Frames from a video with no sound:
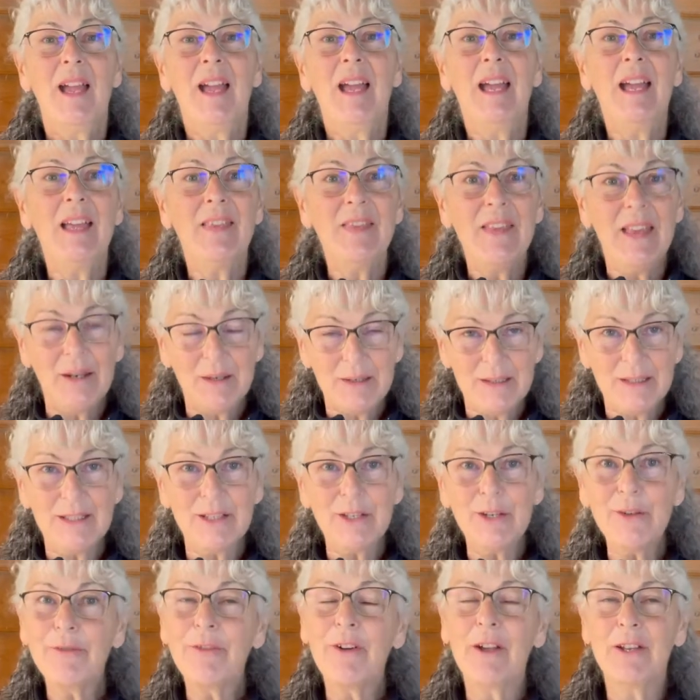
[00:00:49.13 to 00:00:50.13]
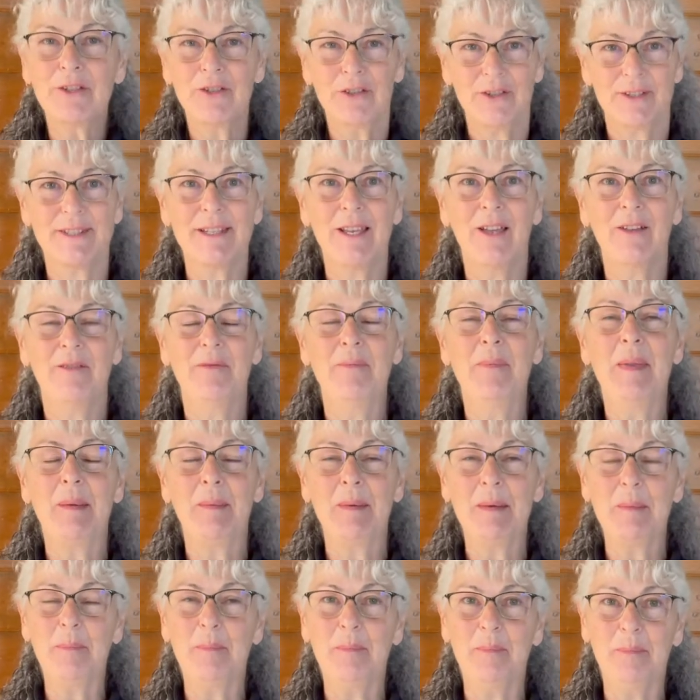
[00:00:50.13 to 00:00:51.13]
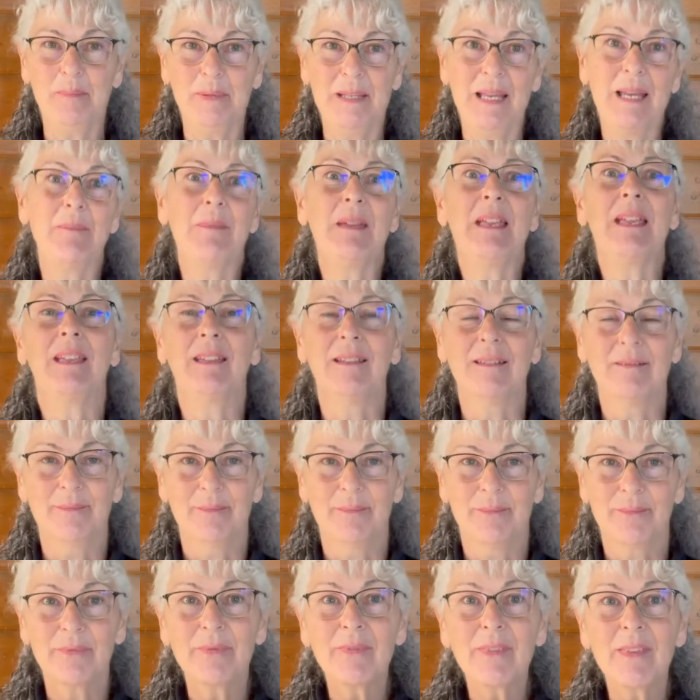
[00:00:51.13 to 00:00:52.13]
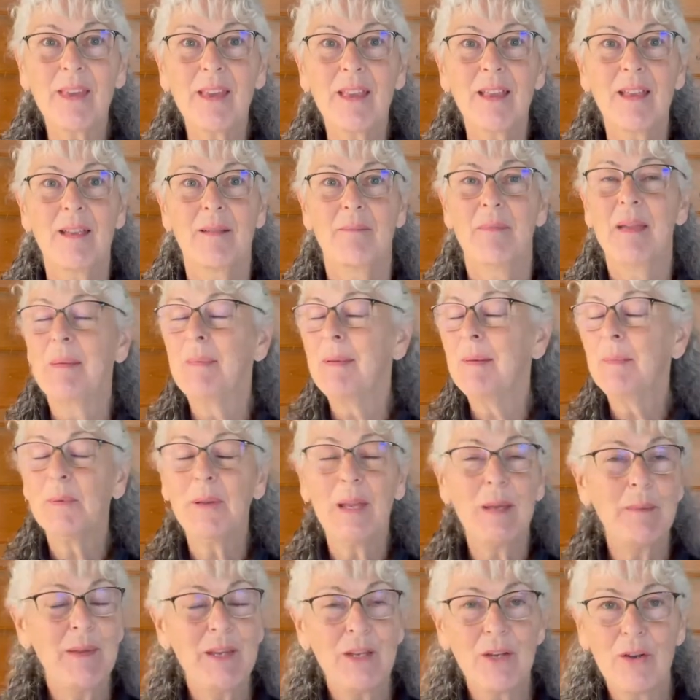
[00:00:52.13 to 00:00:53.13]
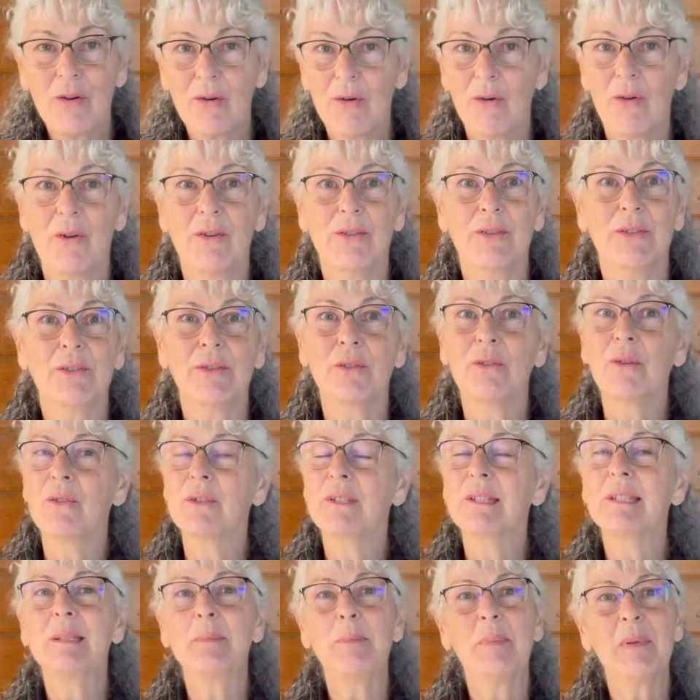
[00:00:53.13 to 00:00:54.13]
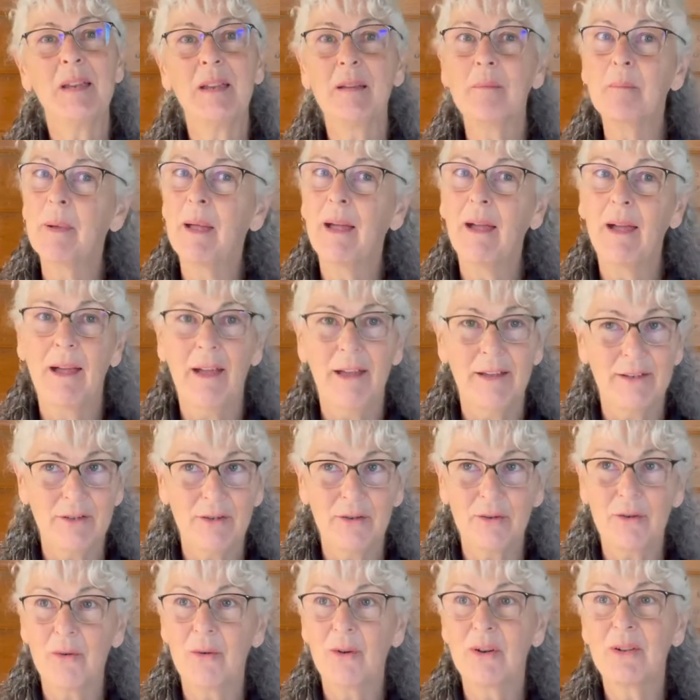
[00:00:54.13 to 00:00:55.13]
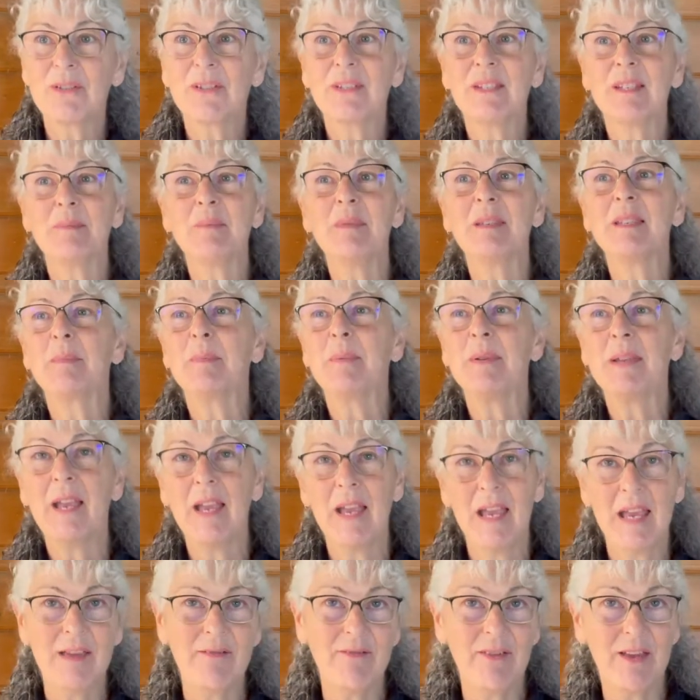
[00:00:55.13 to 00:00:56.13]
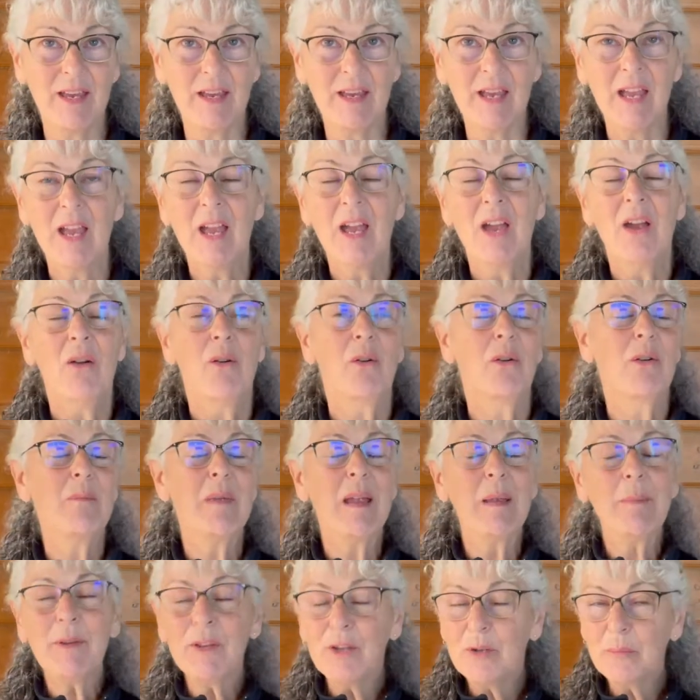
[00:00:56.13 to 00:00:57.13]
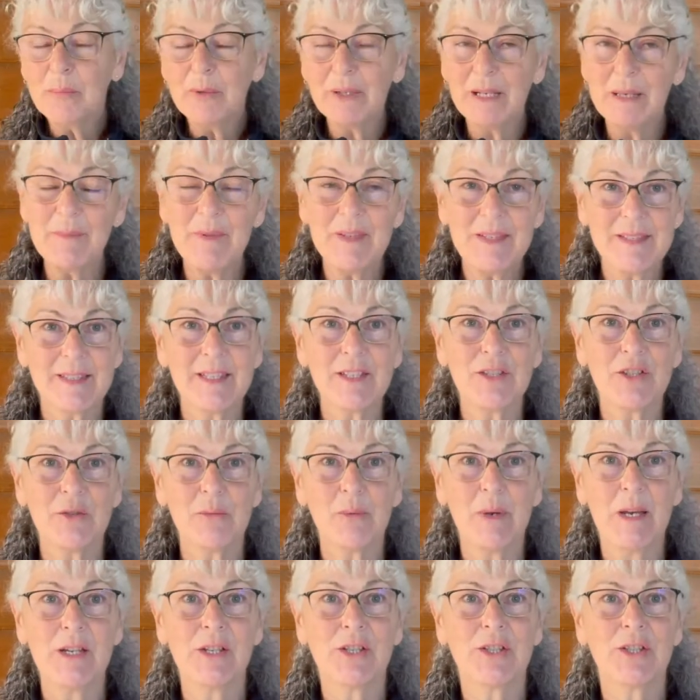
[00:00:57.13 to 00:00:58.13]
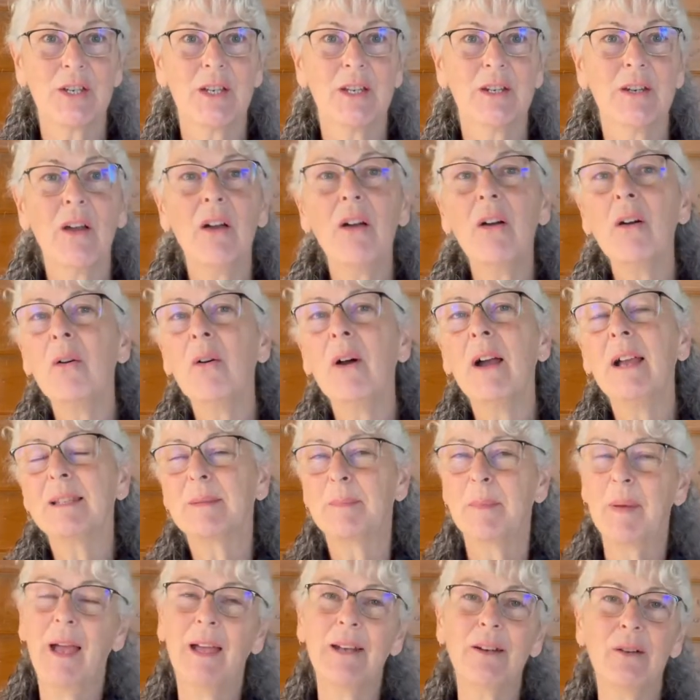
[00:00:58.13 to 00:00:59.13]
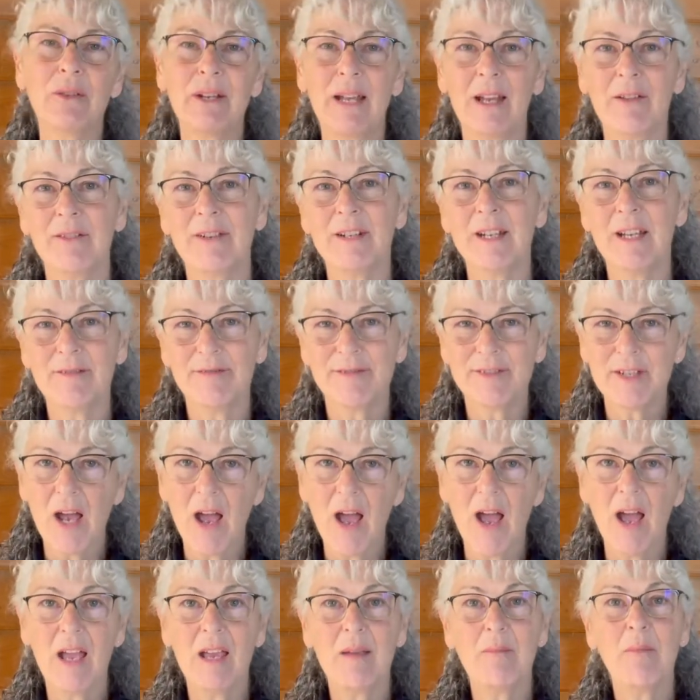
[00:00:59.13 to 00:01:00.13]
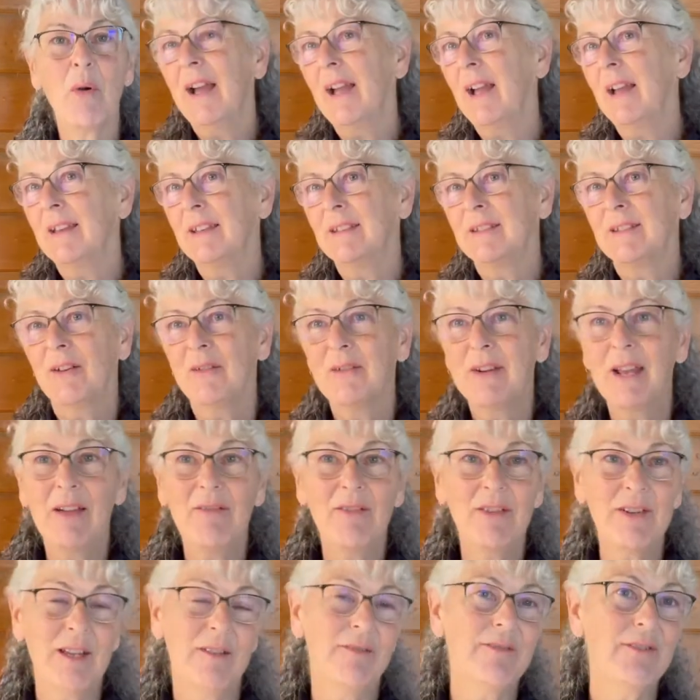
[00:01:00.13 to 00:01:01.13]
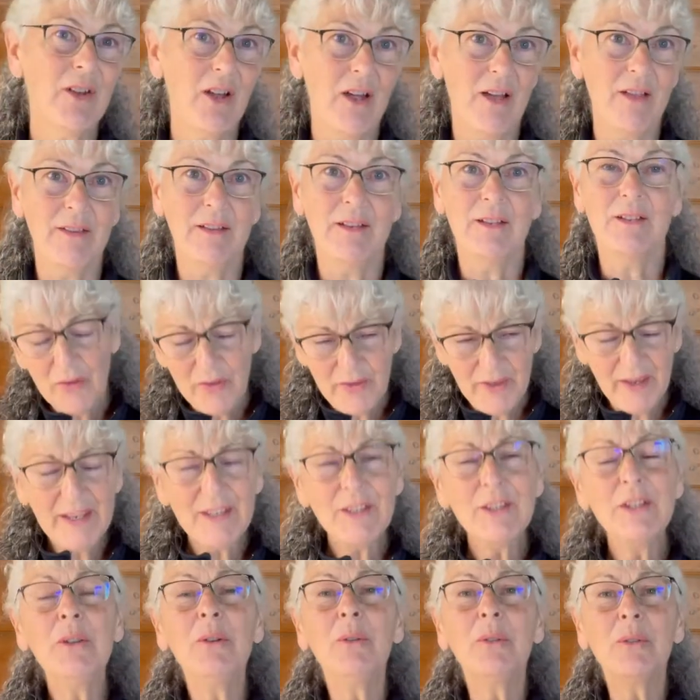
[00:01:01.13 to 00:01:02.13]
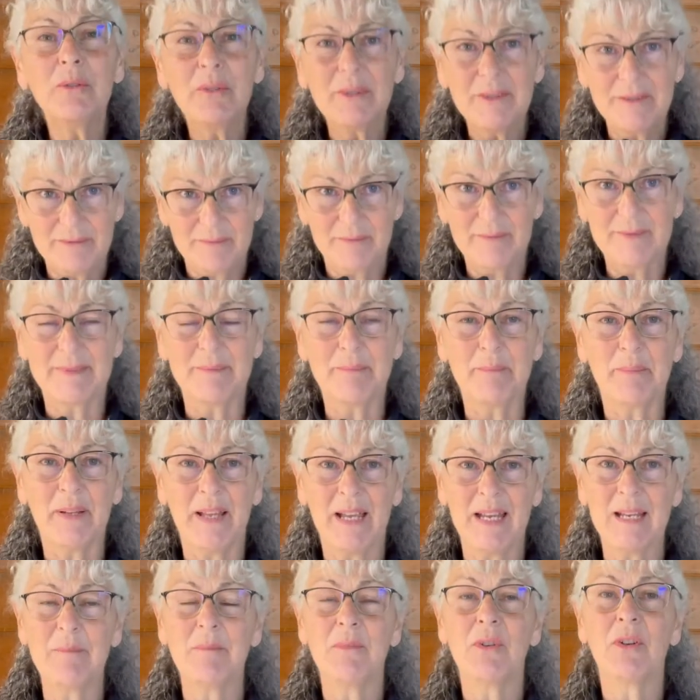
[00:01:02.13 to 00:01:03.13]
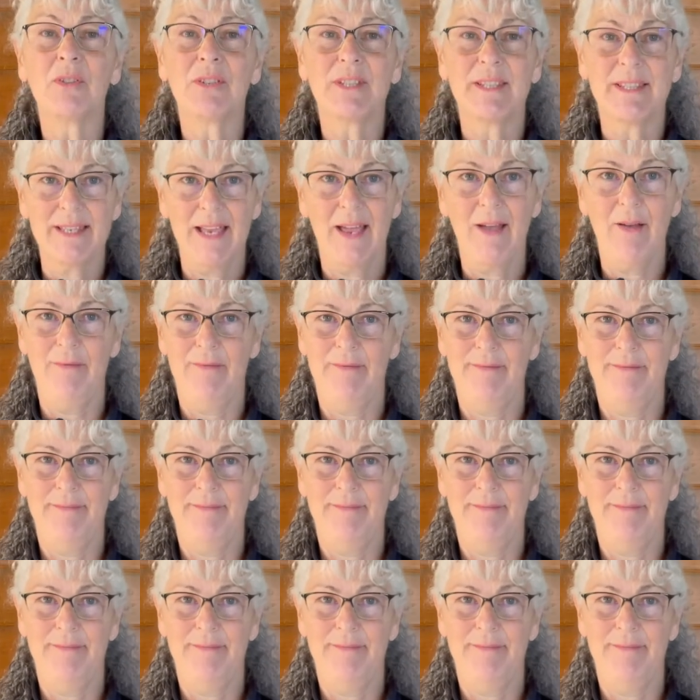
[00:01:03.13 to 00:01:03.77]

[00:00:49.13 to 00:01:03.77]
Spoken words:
And then you find yourself maybe blaming your horse. Your horse is being bad. Your horse is misbehaving. Or maybe you blame the situation. Oh, I don't have enough time. I don't have enough knowledge. Then you blame yourself